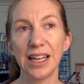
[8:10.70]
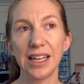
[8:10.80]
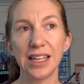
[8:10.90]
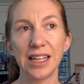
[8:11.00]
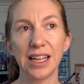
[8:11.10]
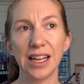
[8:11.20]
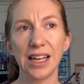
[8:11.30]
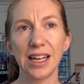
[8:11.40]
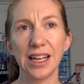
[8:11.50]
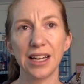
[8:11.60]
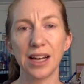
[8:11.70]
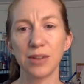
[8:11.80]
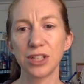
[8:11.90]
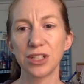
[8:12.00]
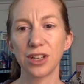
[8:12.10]
And I
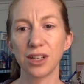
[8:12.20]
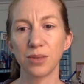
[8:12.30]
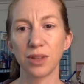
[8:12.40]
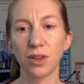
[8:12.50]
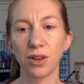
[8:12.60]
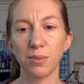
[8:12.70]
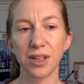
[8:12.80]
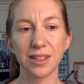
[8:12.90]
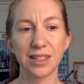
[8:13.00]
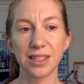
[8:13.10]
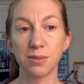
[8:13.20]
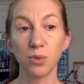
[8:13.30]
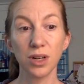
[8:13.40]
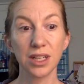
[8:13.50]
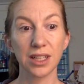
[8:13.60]
was just talking with Laura about this
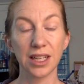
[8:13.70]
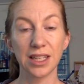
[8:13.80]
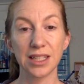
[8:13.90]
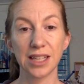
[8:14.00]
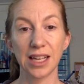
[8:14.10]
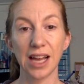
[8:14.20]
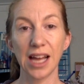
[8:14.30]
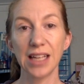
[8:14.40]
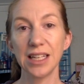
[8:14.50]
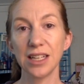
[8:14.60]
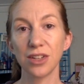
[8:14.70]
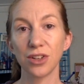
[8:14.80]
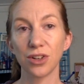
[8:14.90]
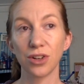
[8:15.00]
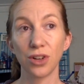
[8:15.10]
morning. I can
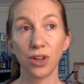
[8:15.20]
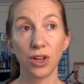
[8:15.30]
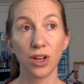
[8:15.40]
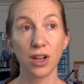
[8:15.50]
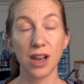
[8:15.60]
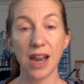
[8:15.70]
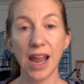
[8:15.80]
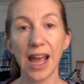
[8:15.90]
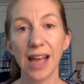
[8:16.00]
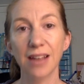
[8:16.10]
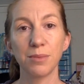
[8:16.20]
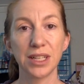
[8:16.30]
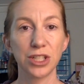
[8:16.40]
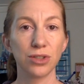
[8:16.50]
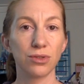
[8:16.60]
either nag
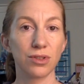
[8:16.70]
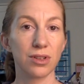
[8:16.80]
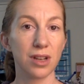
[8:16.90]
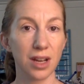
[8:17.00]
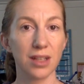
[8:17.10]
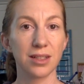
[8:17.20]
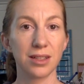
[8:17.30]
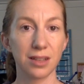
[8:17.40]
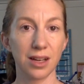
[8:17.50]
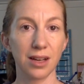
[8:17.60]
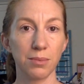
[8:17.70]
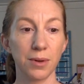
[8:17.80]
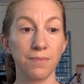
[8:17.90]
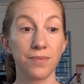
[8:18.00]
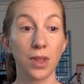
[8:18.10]
my children nonstop,
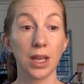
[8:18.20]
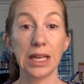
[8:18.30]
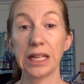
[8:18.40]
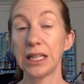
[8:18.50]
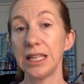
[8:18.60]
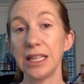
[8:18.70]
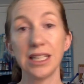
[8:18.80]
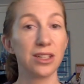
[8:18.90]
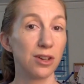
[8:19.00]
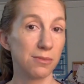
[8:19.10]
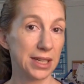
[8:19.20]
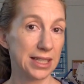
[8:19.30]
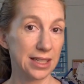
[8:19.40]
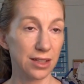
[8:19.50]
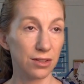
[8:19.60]
clean it all
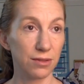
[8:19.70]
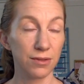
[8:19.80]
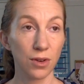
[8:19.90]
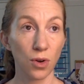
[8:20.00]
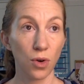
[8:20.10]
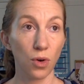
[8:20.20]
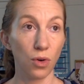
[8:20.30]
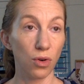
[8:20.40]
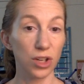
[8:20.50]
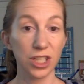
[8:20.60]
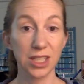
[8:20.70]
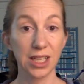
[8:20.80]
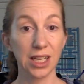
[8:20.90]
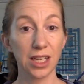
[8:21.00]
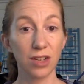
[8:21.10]
myself, or just
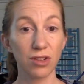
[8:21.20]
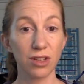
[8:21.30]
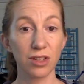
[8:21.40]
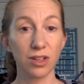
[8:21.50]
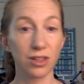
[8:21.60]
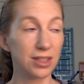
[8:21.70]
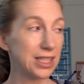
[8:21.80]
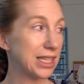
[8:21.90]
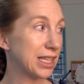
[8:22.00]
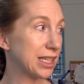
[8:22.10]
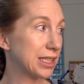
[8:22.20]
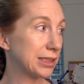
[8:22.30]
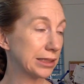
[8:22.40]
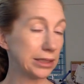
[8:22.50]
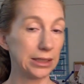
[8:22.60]
let it go to the dogs.
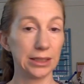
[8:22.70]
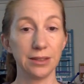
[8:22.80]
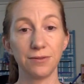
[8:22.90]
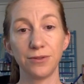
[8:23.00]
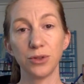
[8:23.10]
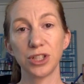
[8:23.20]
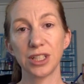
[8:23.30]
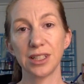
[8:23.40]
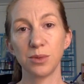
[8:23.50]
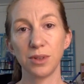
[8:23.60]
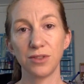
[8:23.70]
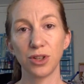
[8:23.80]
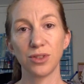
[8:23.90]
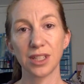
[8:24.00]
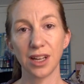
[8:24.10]
And unfortunately, we've
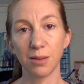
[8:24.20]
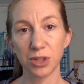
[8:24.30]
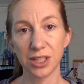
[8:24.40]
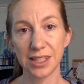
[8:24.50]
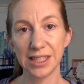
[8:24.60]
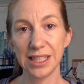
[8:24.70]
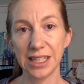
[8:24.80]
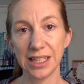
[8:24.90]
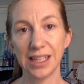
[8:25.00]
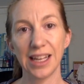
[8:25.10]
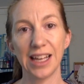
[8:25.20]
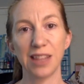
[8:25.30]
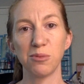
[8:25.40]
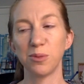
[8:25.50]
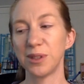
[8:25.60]
chosen option C at the
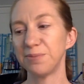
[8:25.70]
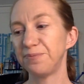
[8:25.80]
moment.